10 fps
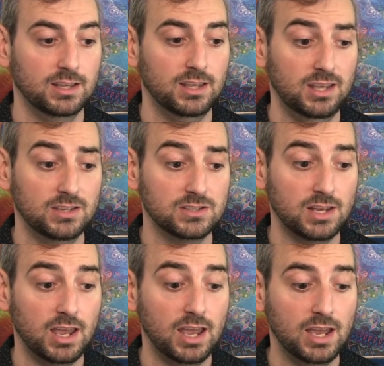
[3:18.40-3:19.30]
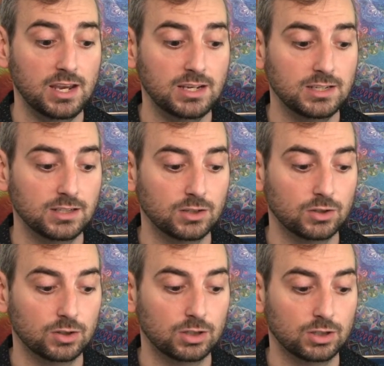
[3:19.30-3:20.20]
is a
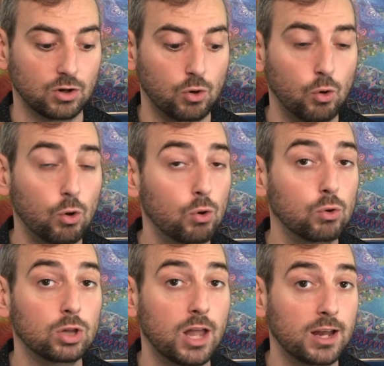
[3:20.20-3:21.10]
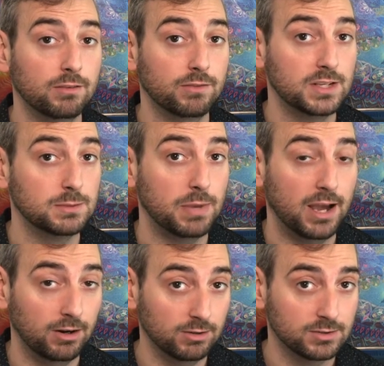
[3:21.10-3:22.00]
whole lot of these
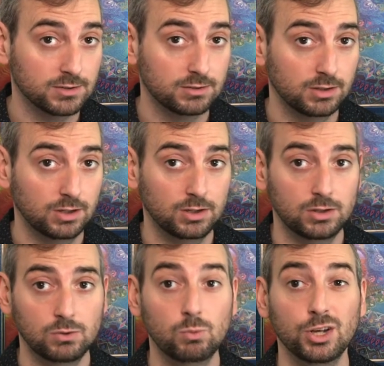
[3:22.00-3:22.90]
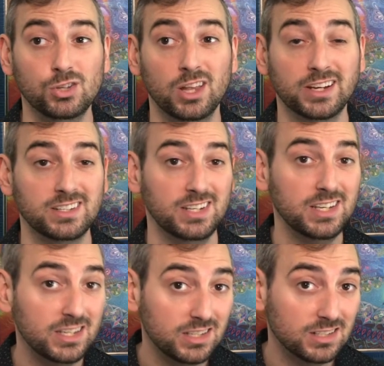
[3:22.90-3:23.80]
patterns. What you like to
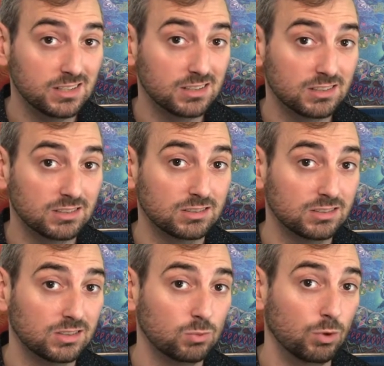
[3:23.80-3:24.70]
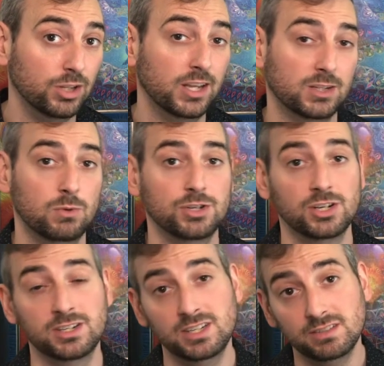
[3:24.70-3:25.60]
eat, what you like to watch on
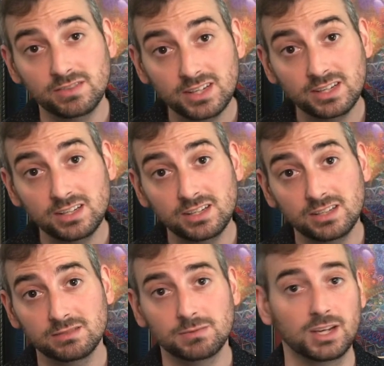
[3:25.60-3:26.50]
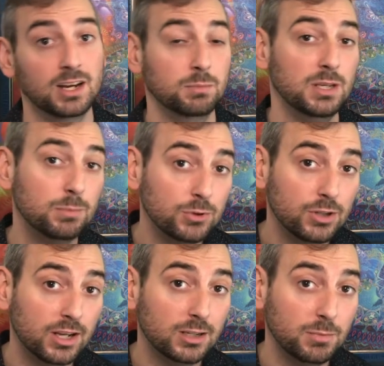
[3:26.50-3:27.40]
TV, the kind of people you
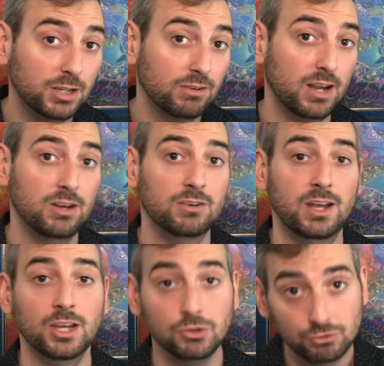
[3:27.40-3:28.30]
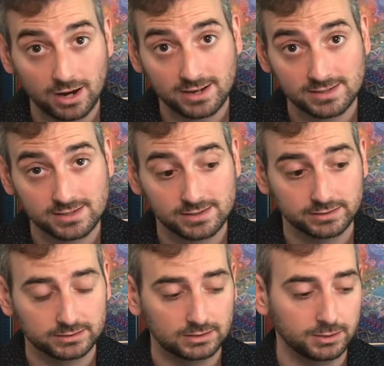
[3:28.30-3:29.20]
like to be around, how you dress.
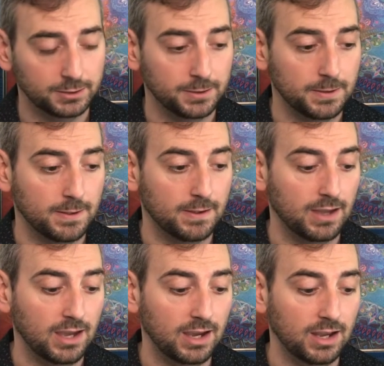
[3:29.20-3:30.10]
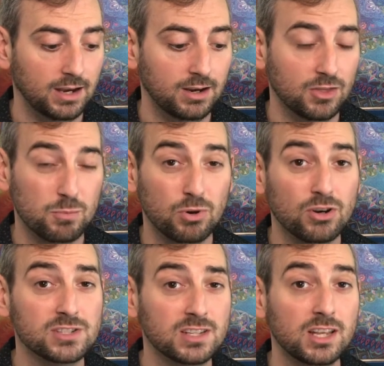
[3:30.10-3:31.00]
And the
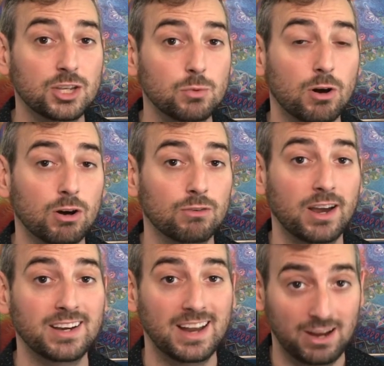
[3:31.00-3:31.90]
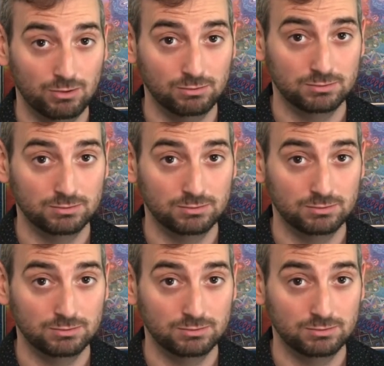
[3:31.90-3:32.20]
person that you are right now